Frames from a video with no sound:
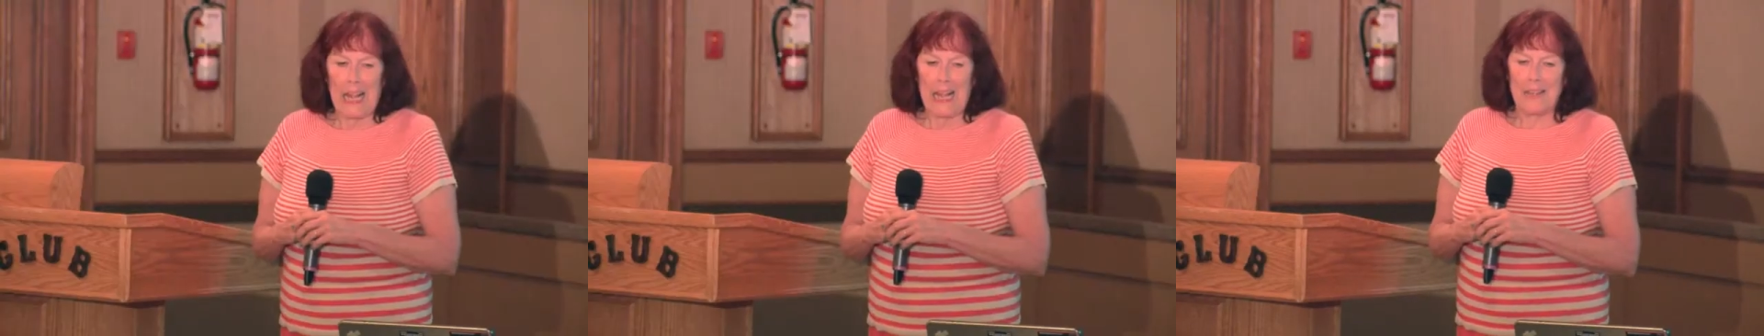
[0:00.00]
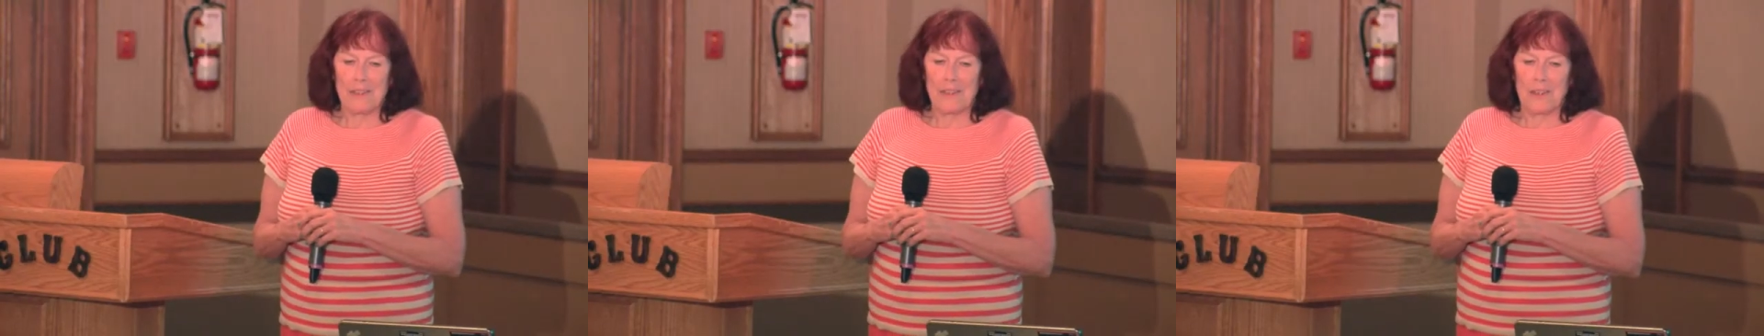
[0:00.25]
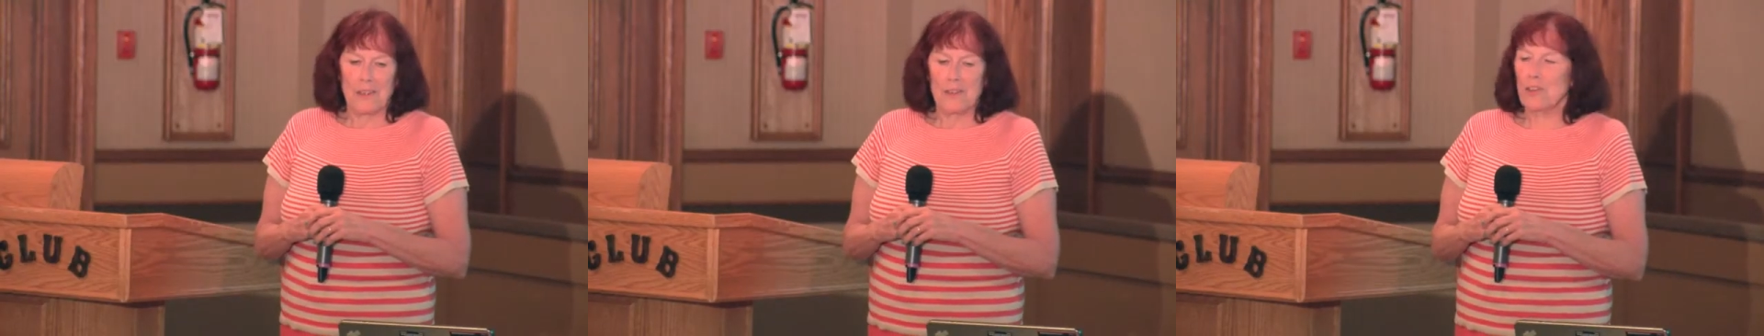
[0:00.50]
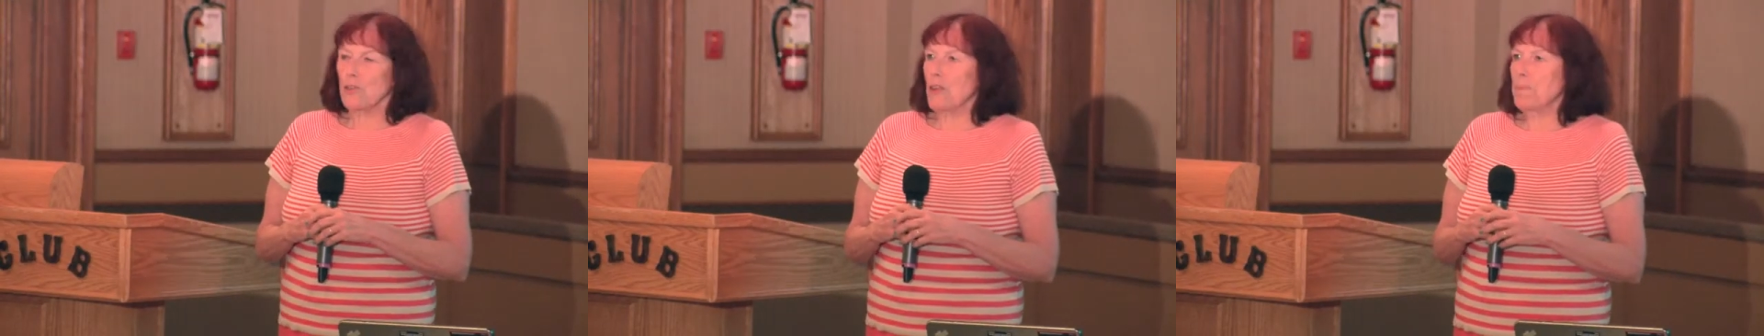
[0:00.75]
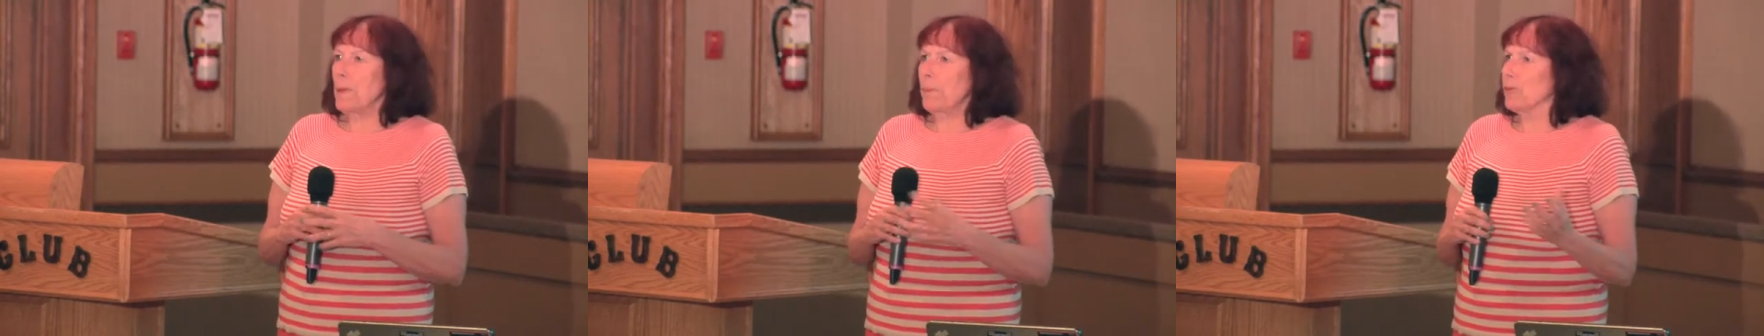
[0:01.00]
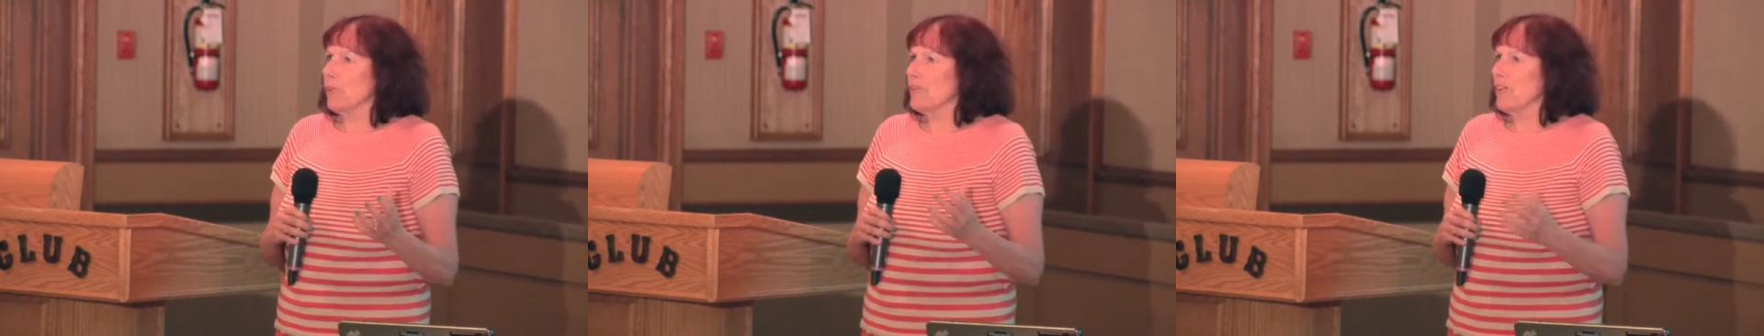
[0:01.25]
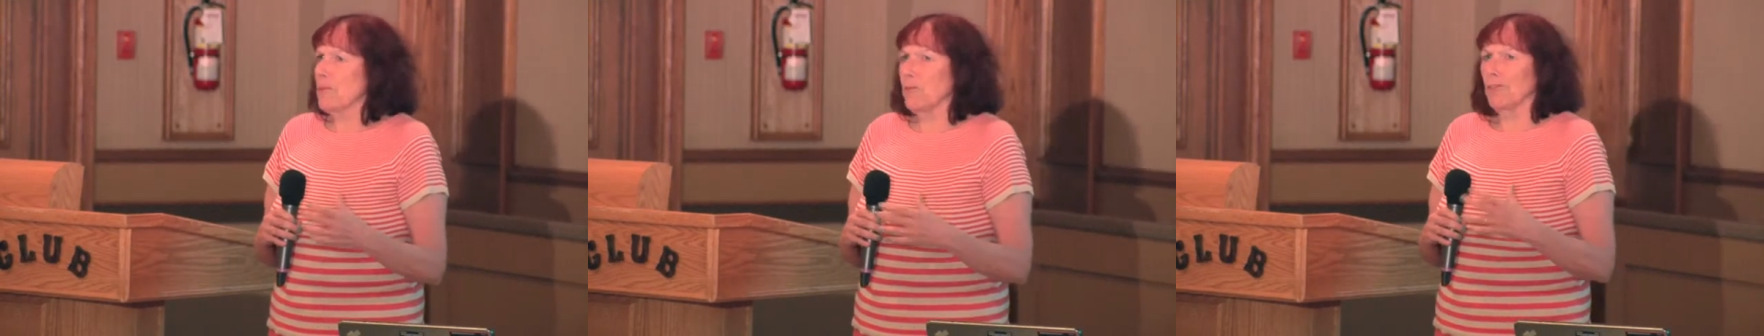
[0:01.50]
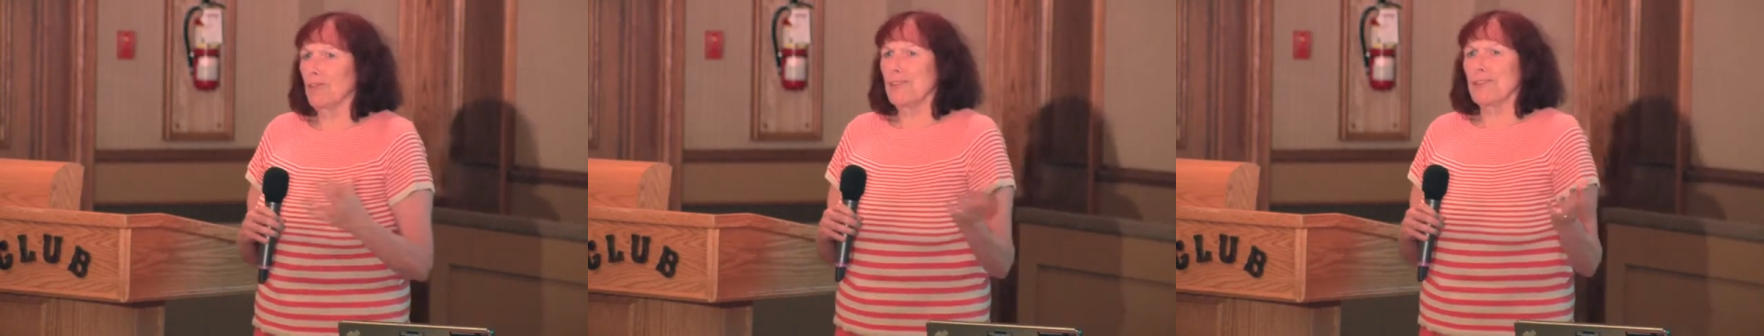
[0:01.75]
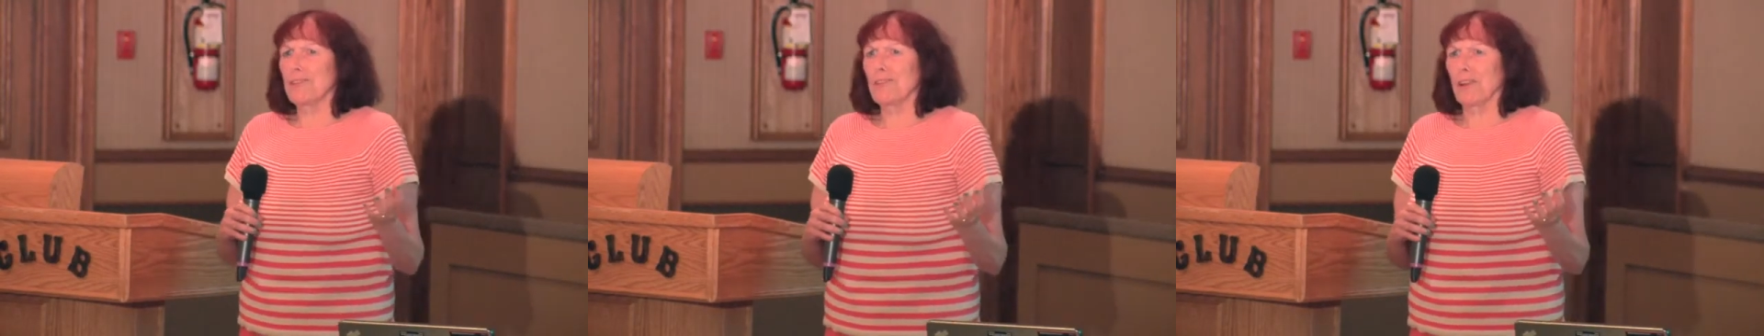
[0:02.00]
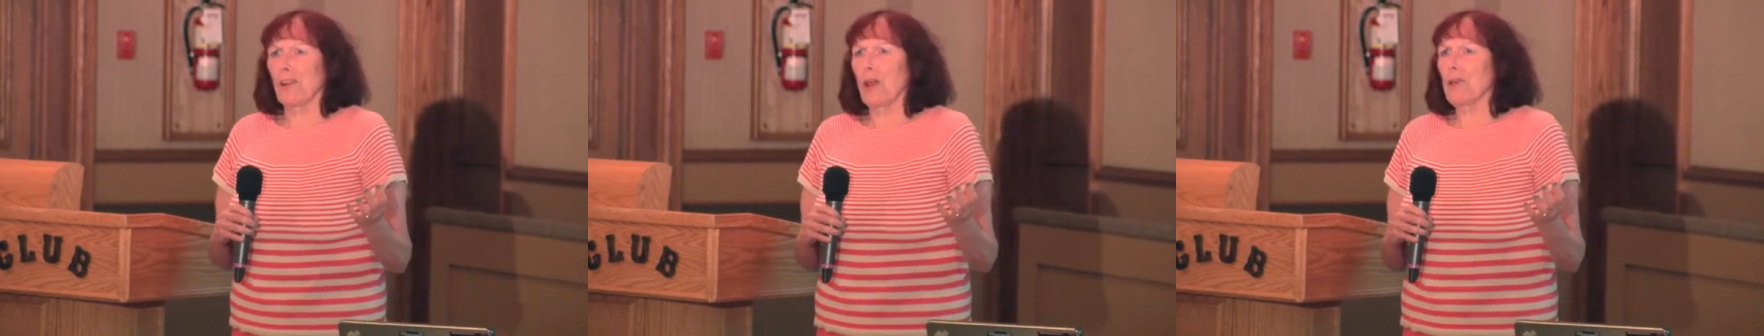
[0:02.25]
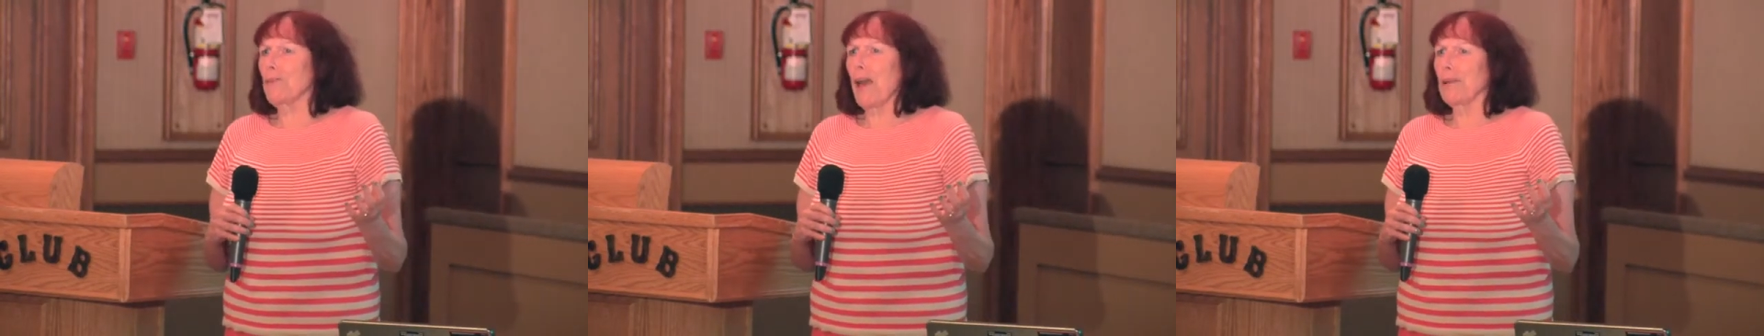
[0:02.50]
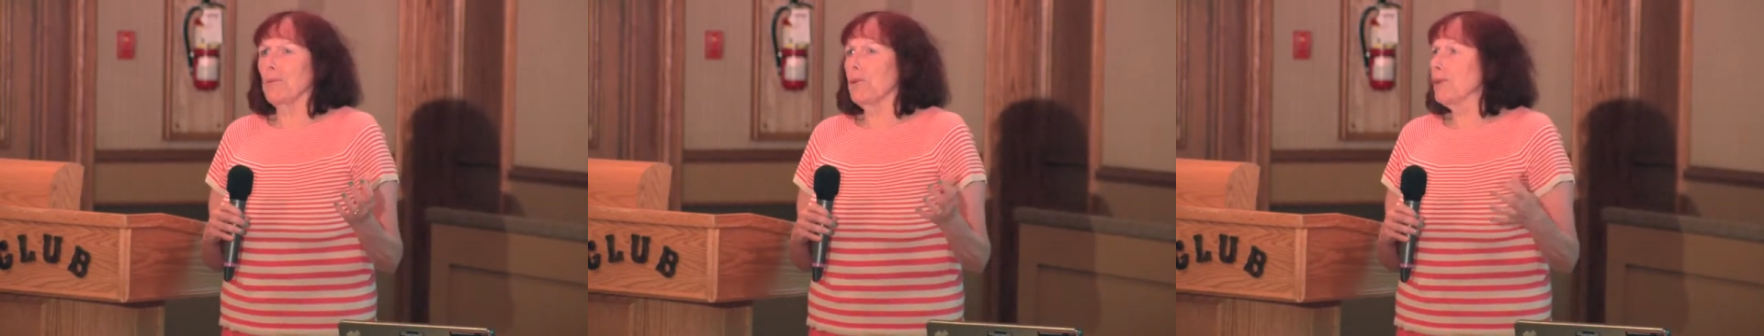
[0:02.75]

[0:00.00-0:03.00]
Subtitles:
And so then people started saying, well, gee, this is a lot of data.